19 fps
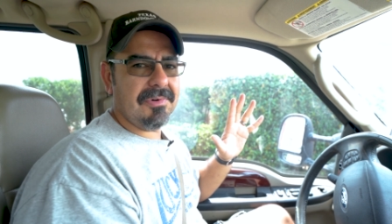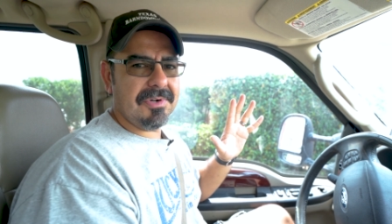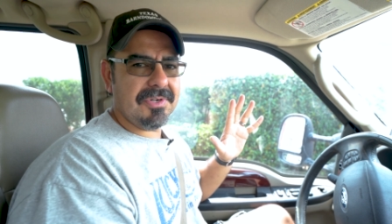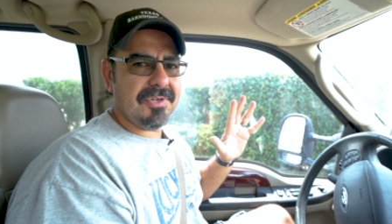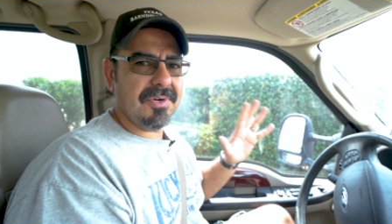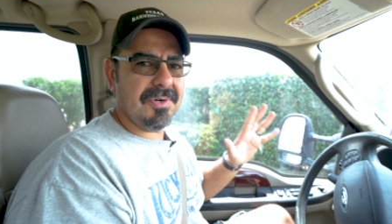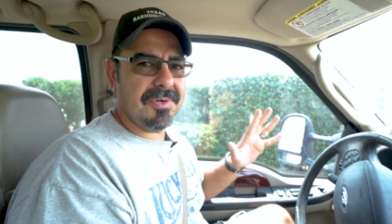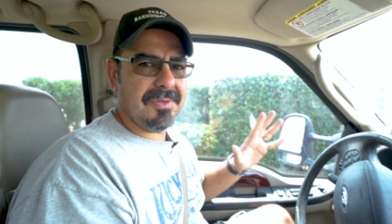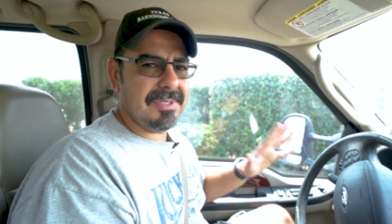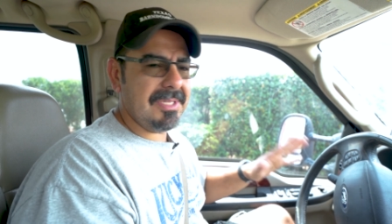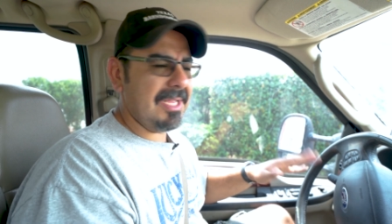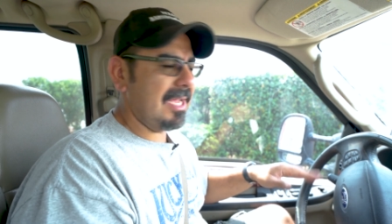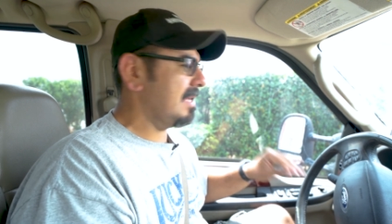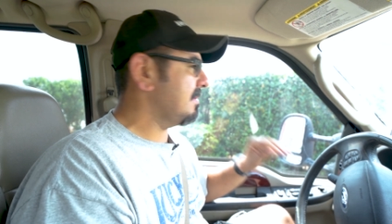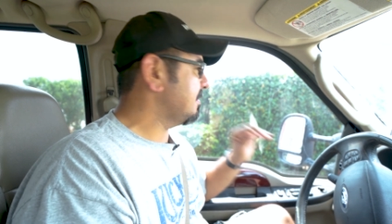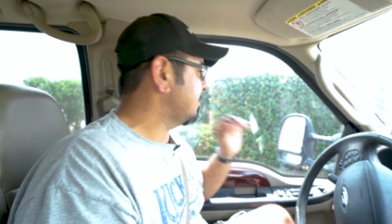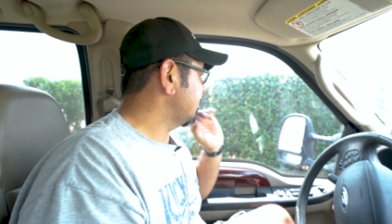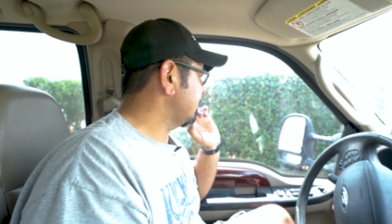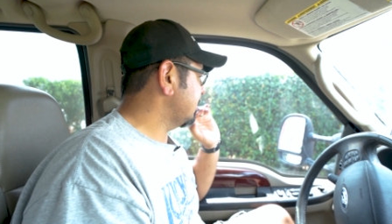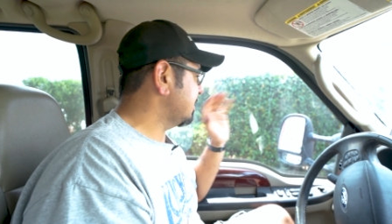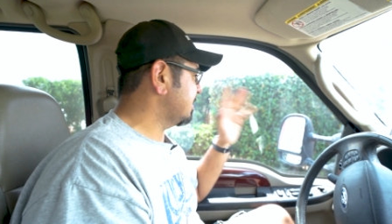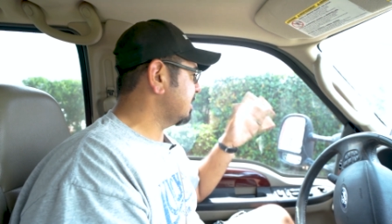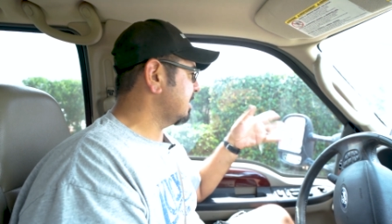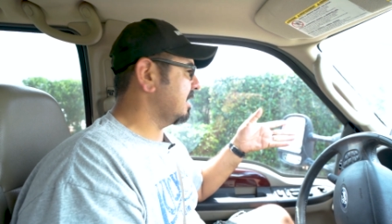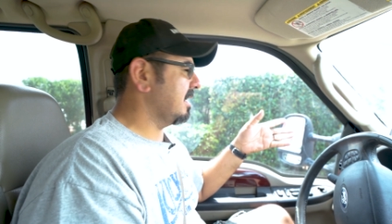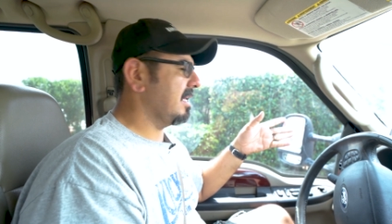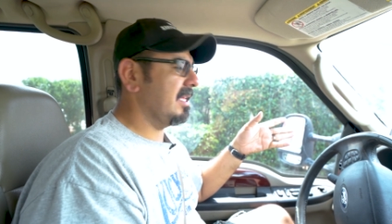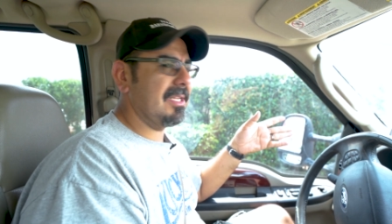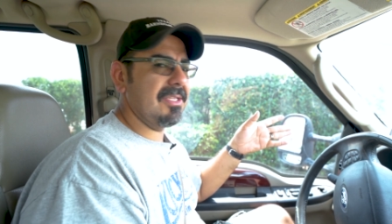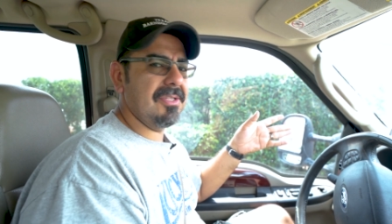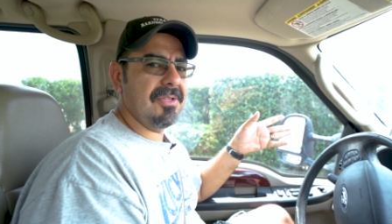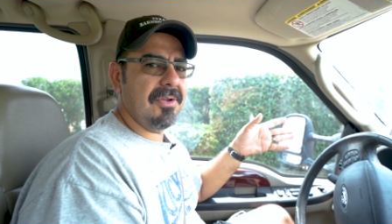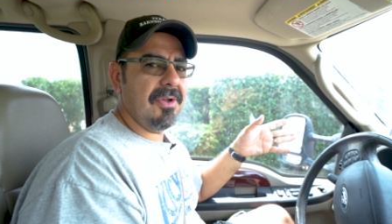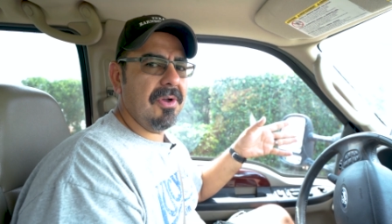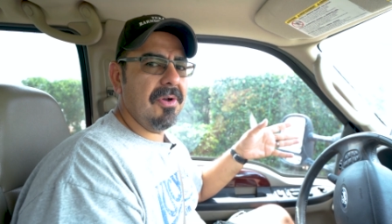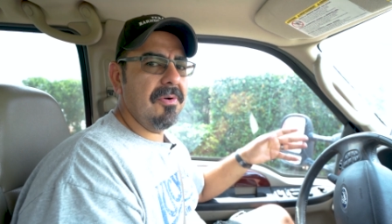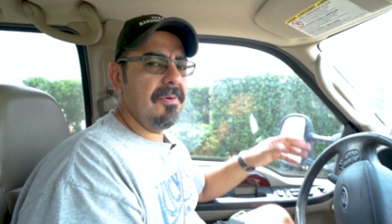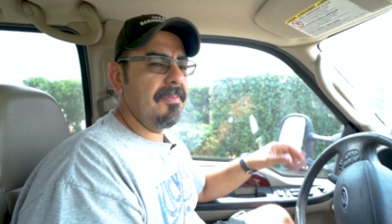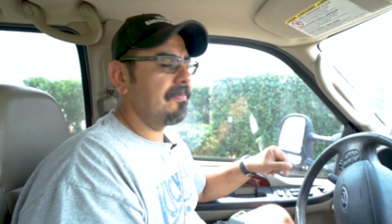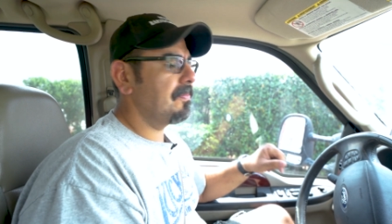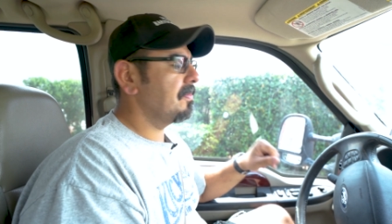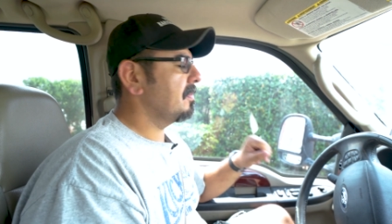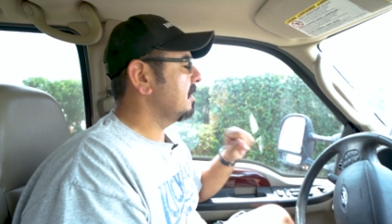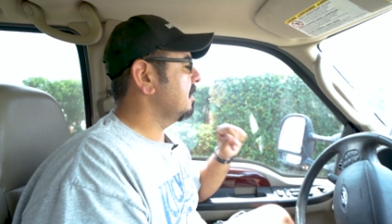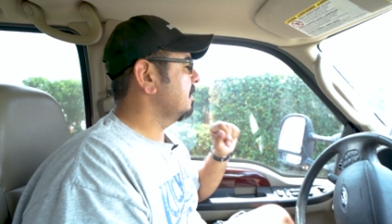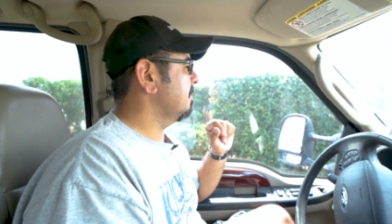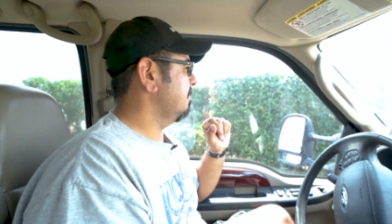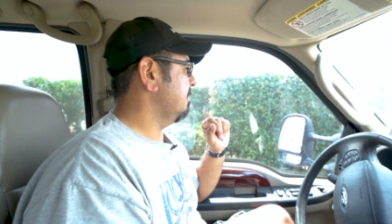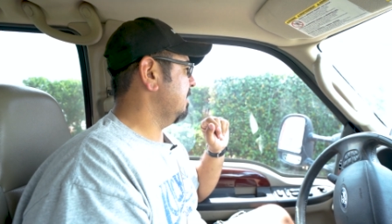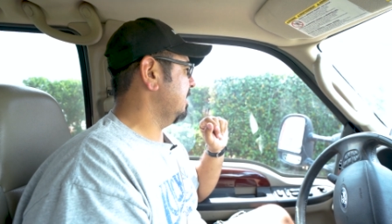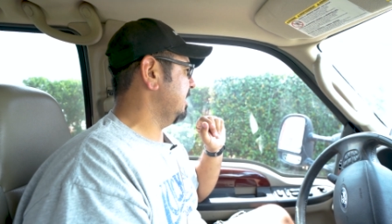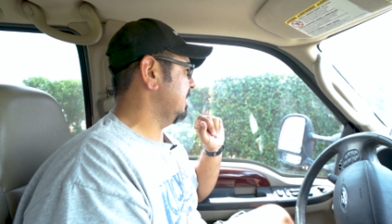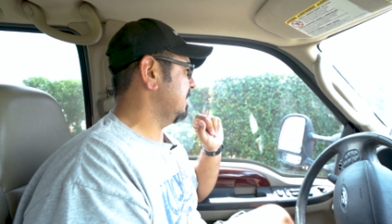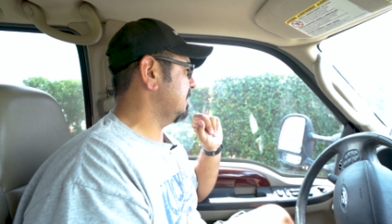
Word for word: we're short on time, so we're just gonna get it to go. But